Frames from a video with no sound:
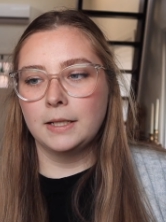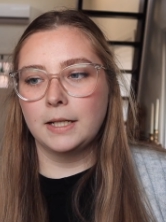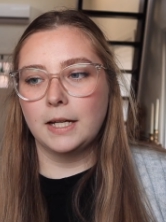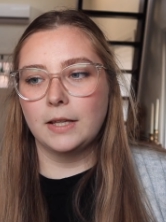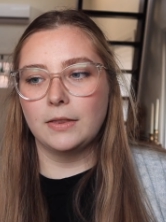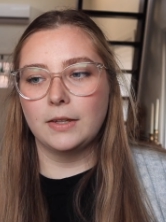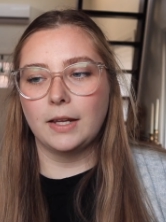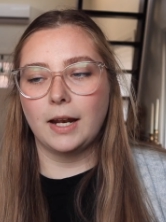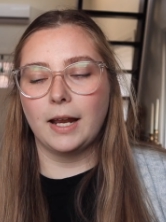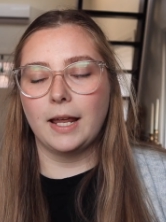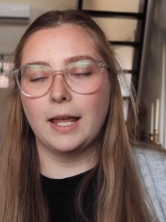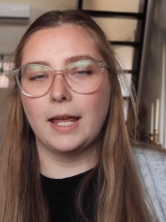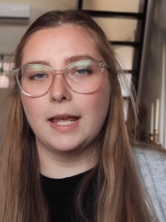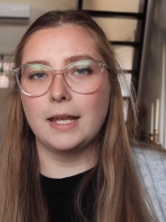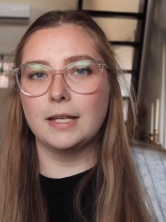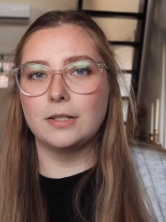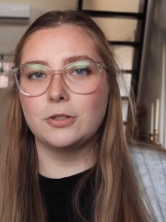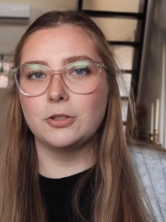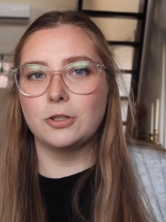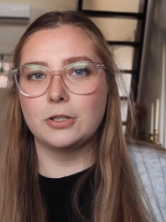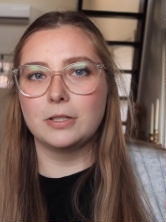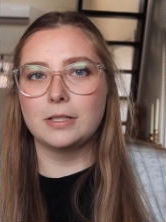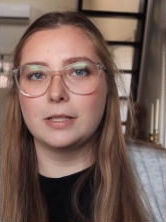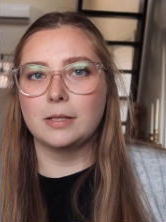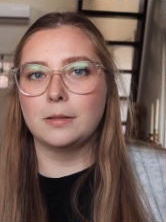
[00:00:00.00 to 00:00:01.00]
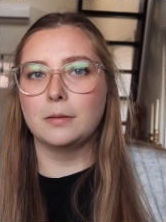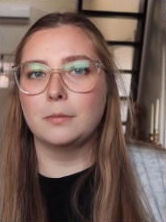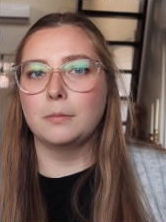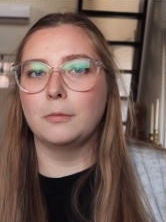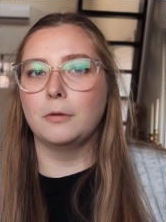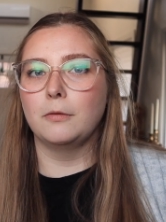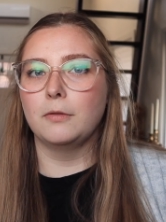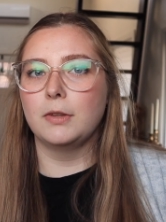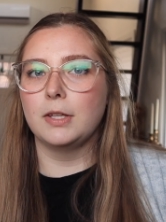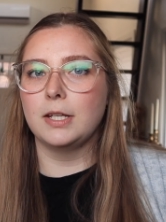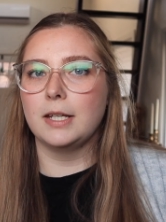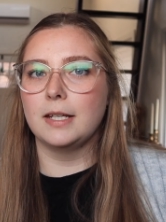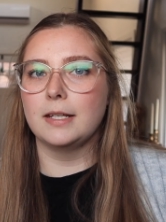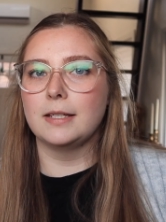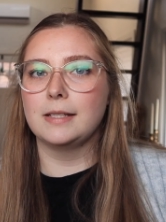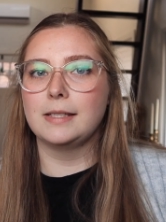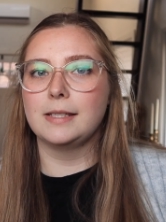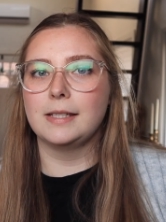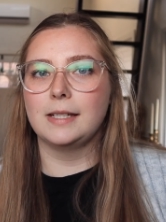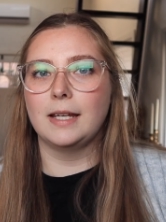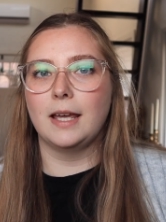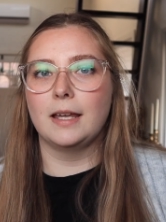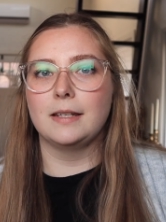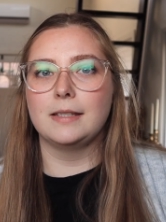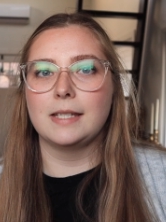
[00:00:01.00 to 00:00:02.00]
And then I ate just some of the
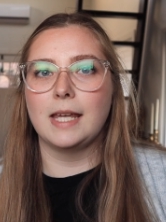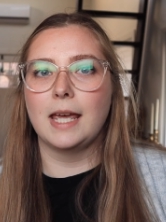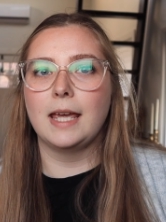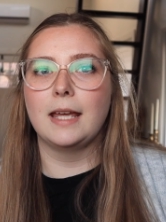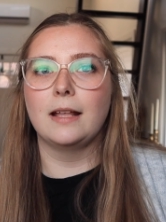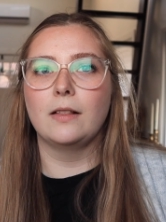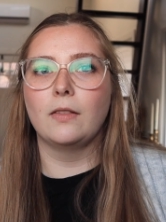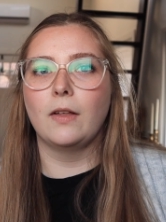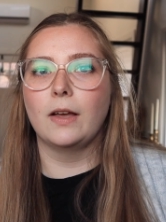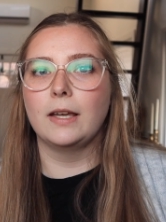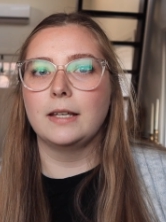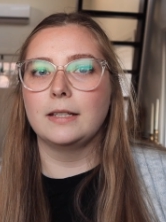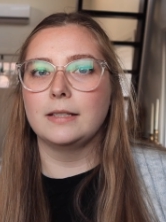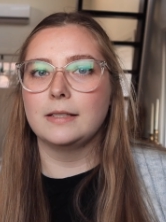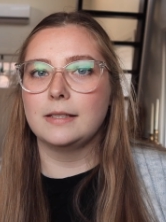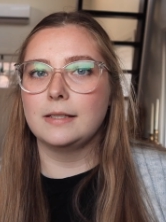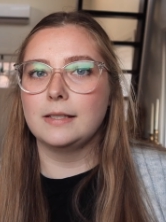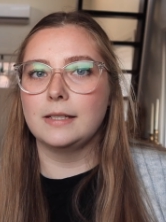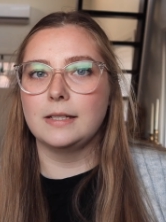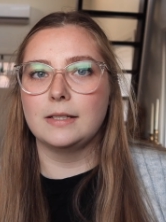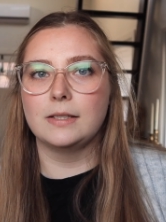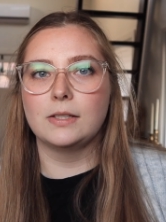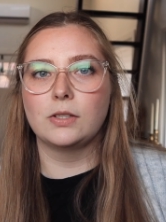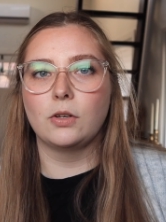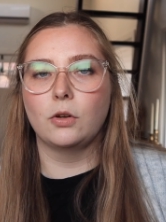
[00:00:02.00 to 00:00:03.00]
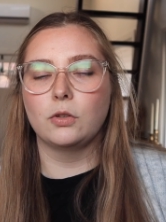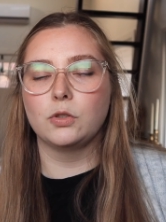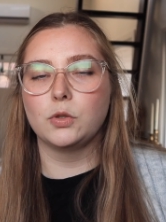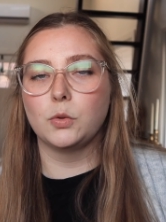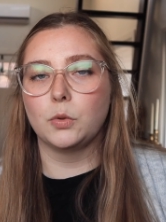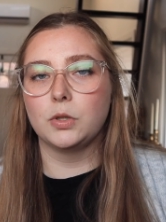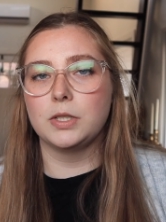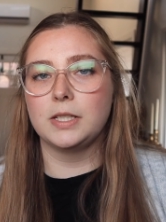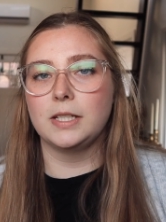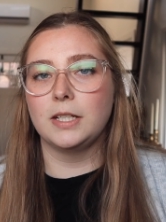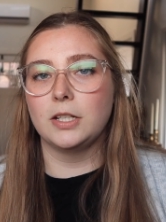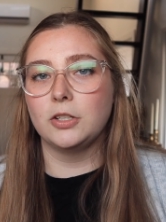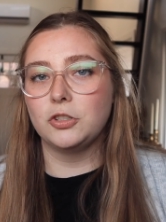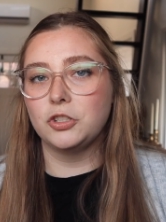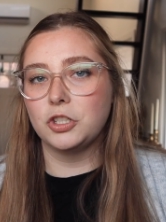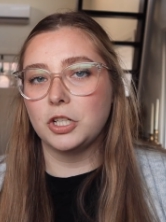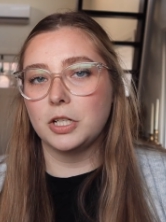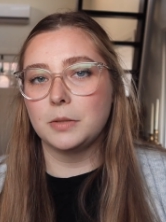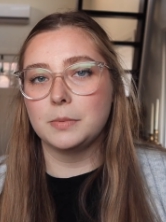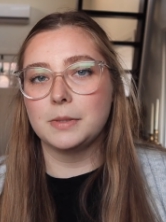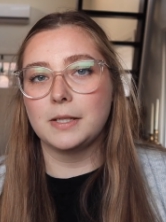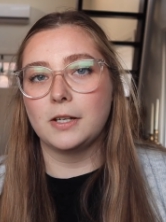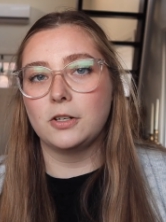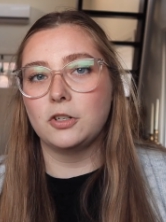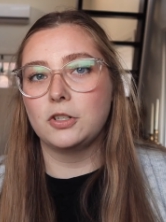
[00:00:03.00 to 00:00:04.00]
Siete like sea salt tortilla
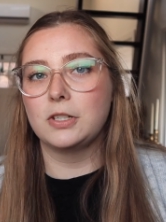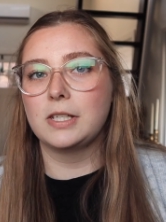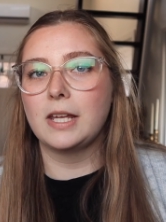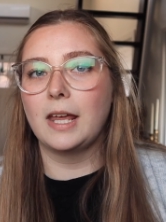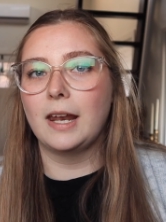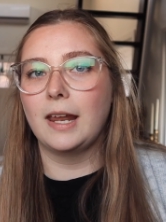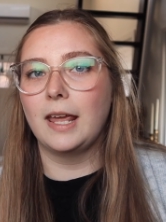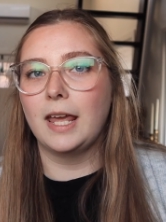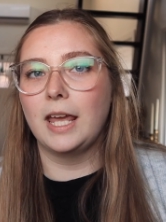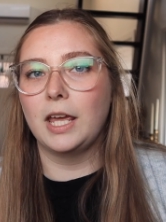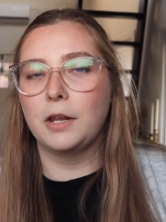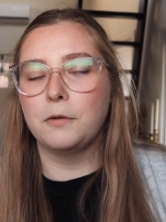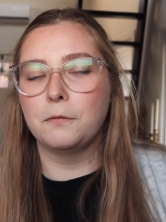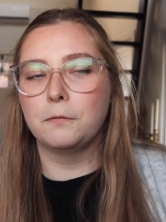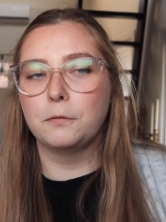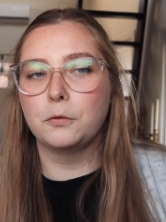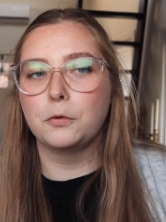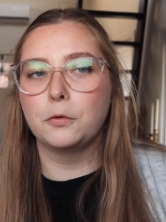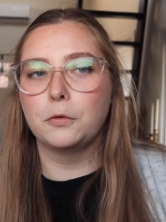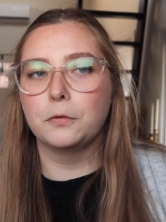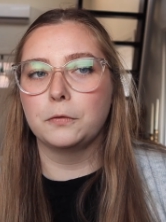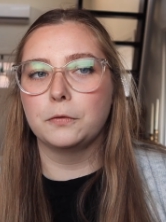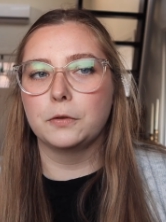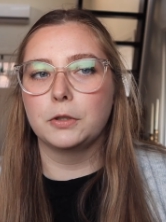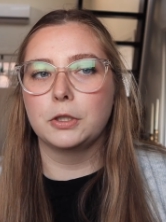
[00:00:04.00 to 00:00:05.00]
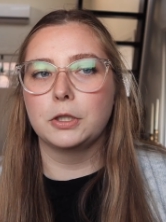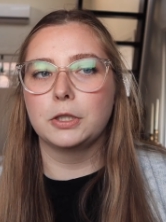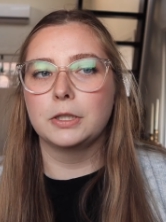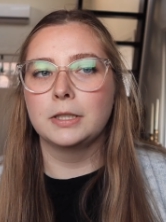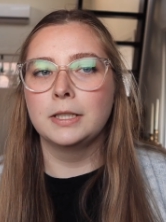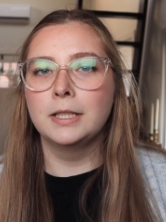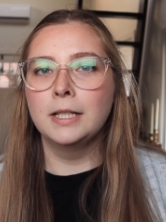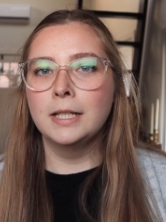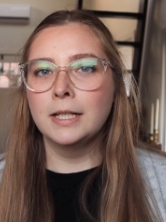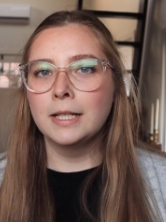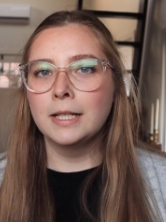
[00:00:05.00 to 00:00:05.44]
chips. I just had a handful for